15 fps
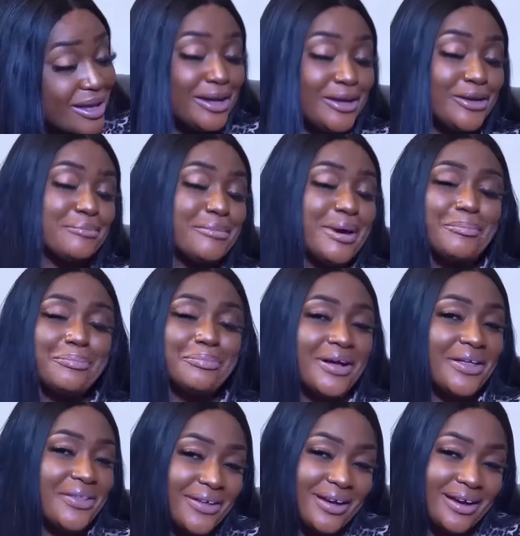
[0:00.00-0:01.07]
You know, my
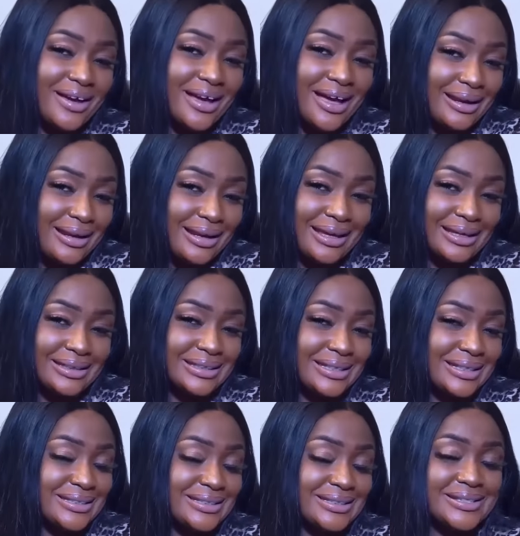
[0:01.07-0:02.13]
brother Alex
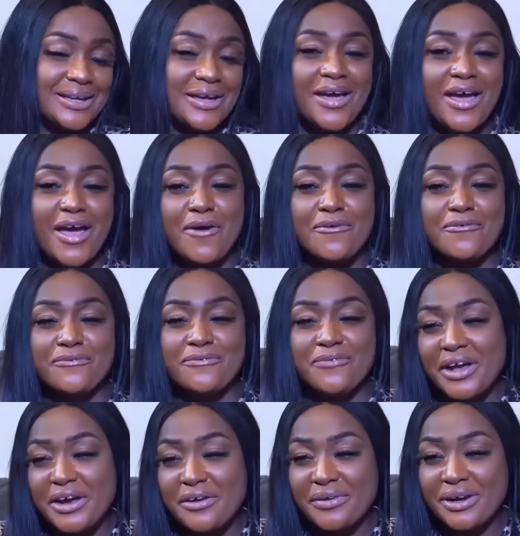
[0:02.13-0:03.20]
is
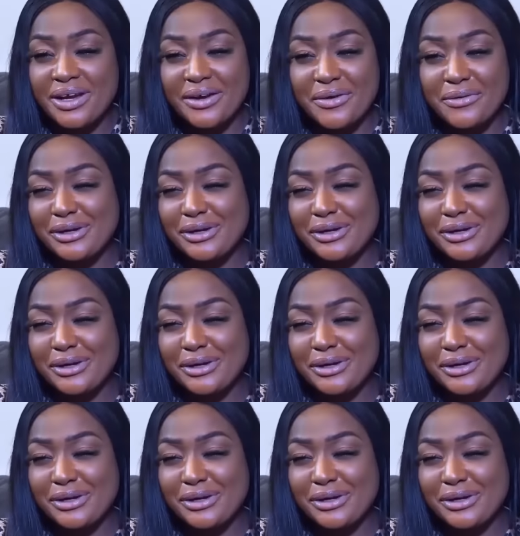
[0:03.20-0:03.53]
very